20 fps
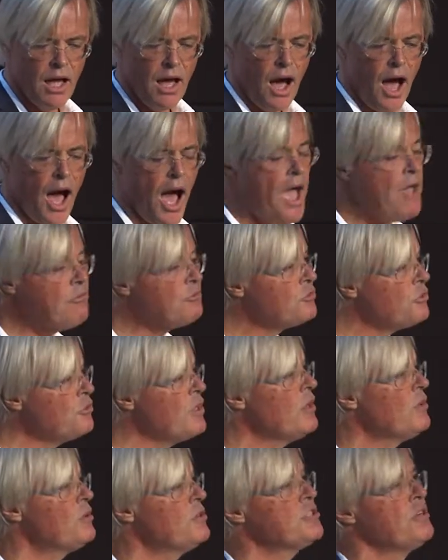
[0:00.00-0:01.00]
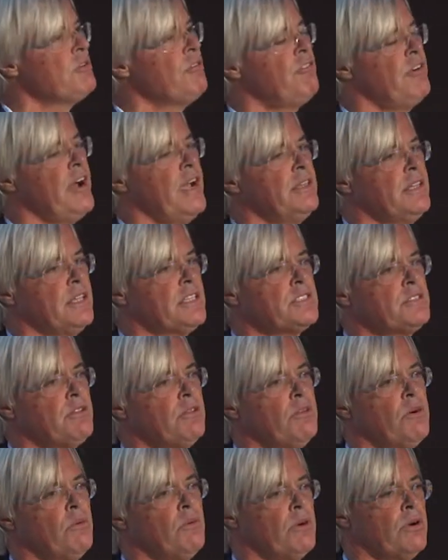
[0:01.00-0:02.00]
I have 3 crucial findings on
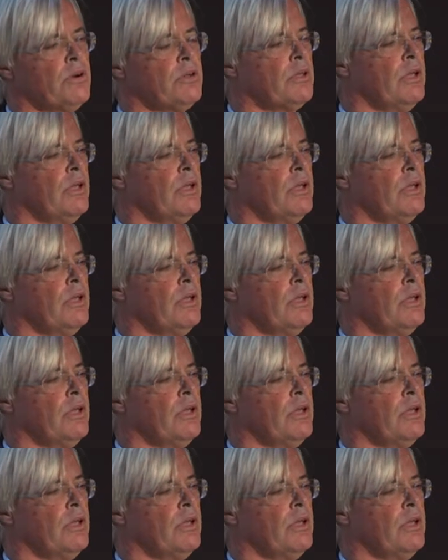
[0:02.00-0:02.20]
our work.